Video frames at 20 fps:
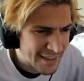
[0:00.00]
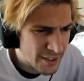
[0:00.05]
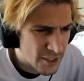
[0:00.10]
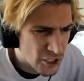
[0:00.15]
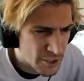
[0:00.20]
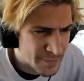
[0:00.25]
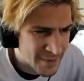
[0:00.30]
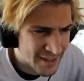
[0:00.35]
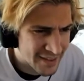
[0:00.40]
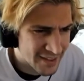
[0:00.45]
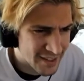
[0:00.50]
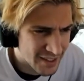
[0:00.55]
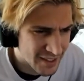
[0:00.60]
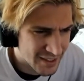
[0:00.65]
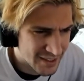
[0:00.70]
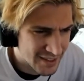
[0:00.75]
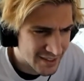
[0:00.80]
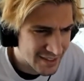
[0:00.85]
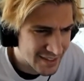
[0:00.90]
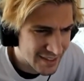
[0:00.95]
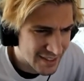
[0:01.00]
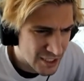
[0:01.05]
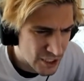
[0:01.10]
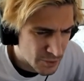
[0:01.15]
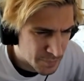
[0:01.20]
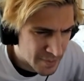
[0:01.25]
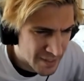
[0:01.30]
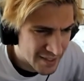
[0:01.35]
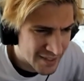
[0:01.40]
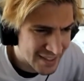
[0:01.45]
to spend
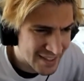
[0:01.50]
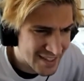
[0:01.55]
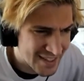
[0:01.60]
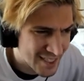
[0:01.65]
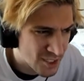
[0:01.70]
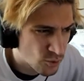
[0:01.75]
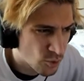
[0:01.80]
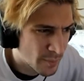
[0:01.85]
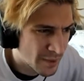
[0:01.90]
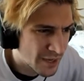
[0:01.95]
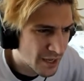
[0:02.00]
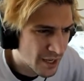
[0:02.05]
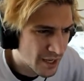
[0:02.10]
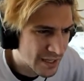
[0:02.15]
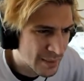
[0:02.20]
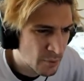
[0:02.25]
speed date six women.